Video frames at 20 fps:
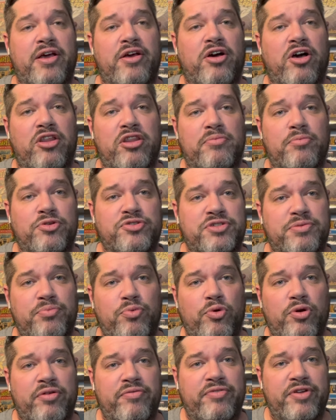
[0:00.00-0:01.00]
called The Most
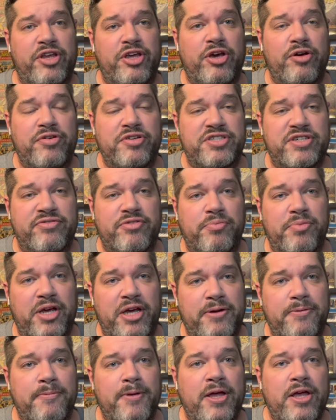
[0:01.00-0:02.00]
Important Video He's Ever Made.
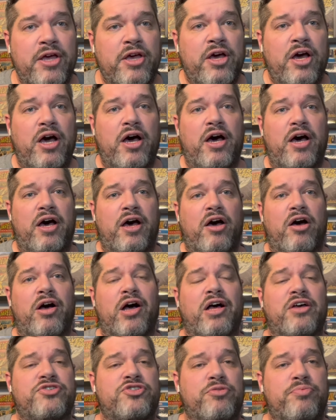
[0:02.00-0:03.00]
I'll
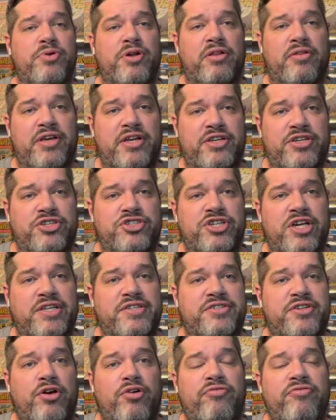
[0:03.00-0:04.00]
also put a link to
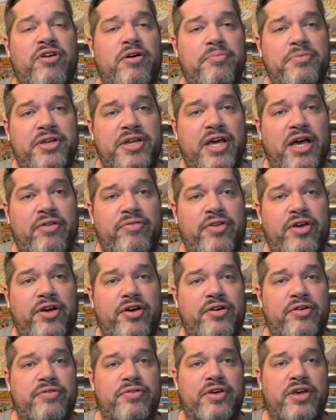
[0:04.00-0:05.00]
Jen's GoFundMe down
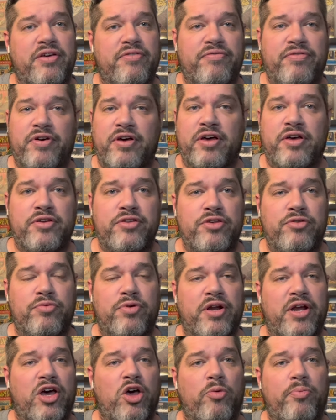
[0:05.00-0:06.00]
there if you
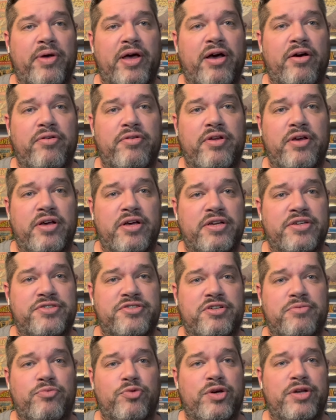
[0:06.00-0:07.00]
want to help out
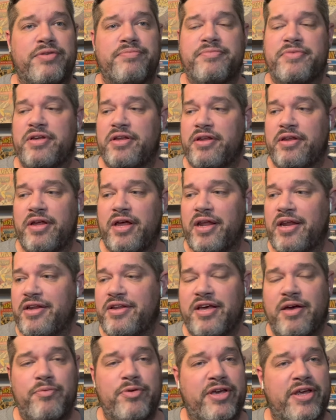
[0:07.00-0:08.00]
someone.
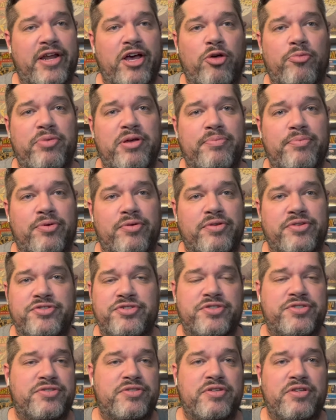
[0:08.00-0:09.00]
Anytime we can help people, it's
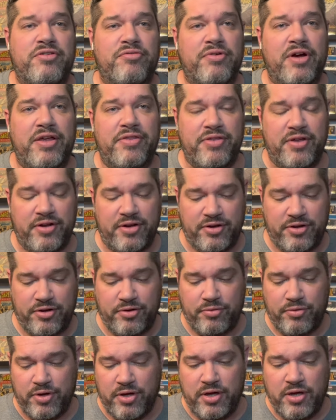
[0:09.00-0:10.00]
just the right thing to
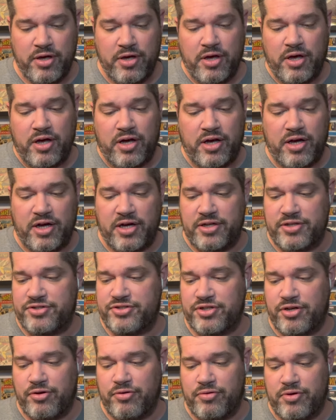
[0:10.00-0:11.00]
do.
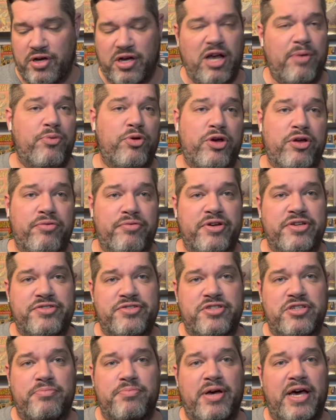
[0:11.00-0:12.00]
So a couple good
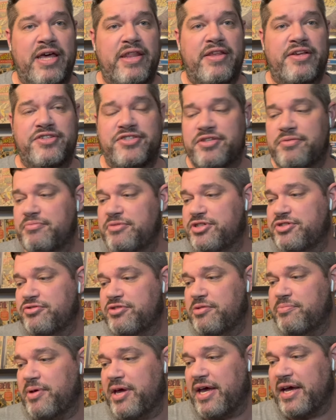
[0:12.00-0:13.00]
reasons to buy this mystery
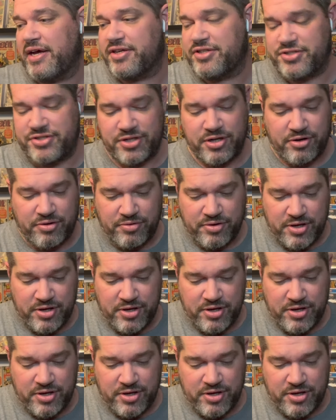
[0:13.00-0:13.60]
pack. So